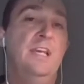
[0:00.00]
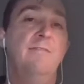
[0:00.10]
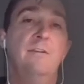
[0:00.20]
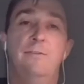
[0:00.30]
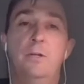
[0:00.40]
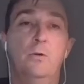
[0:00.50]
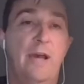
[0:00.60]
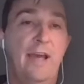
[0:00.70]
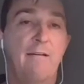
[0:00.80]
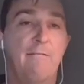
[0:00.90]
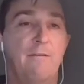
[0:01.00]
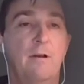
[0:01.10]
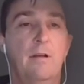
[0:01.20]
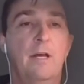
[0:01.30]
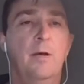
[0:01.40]
Even if you don't
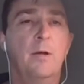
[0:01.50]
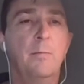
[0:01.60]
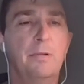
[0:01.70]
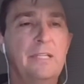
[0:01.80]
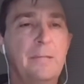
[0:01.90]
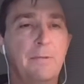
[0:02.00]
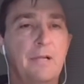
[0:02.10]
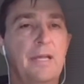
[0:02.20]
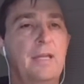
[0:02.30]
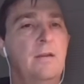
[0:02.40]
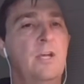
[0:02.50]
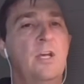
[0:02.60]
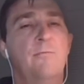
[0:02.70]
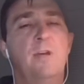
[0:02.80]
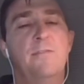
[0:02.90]
have a complete plan,
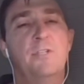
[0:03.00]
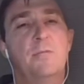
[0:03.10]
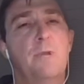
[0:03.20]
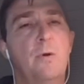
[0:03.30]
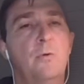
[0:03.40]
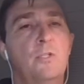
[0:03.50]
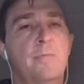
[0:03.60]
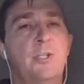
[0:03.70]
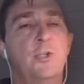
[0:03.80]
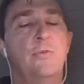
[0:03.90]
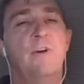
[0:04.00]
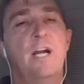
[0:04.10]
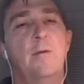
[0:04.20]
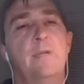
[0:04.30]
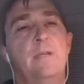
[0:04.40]
if you have some notes about your
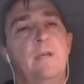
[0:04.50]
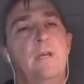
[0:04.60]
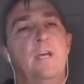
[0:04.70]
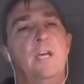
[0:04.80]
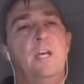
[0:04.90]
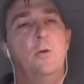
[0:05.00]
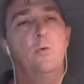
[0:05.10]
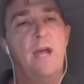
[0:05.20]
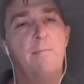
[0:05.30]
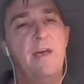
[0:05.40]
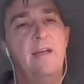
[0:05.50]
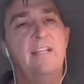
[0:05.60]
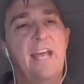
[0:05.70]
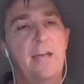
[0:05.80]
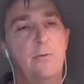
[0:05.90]
environment, grab
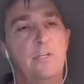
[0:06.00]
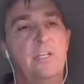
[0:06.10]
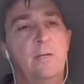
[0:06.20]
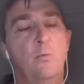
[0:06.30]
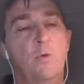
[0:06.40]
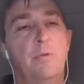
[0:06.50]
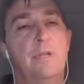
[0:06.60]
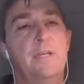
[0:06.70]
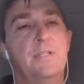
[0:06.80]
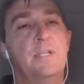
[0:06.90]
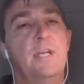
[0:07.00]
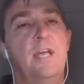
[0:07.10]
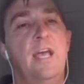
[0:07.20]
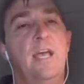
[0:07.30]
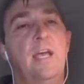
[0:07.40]
that, gather it, get it in one place,
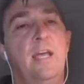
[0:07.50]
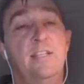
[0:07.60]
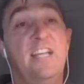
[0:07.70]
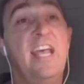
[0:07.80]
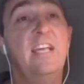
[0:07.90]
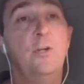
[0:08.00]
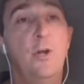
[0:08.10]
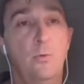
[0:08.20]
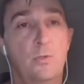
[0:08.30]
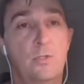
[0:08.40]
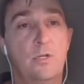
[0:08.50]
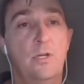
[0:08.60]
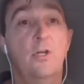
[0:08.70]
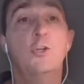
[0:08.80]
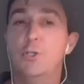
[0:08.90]
and take notes
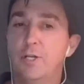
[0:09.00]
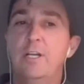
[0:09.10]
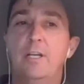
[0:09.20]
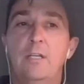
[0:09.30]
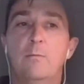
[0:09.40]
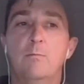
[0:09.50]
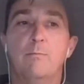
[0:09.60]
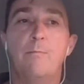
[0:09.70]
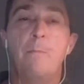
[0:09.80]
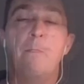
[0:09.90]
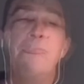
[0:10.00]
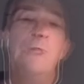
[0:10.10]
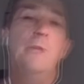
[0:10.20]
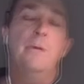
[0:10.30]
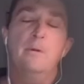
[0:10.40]
because you're going to need them.
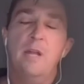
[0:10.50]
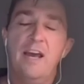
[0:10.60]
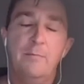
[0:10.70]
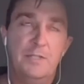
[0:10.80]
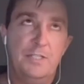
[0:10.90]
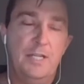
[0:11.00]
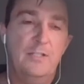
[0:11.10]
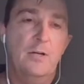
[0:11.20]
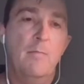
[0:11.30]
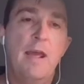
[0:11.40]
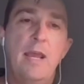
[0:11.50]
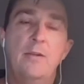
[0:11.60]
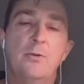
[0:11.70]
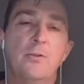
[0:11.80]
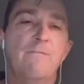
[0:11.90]
There are a lot of mistakes that are
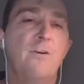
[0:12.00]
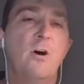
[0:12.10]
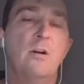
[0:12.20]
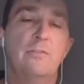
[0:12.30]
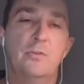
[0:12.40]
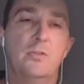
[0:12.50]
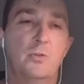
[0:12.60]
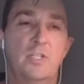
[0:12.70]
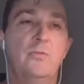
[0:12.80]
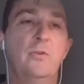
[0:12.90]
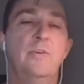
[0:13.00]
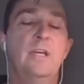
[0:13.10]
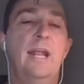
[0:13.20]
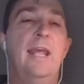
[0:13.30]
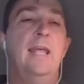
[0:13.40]
made during the fog of a stressful
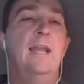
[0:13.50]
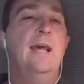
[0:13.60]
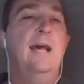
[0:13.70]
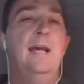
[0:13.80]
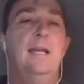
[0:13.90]
event, and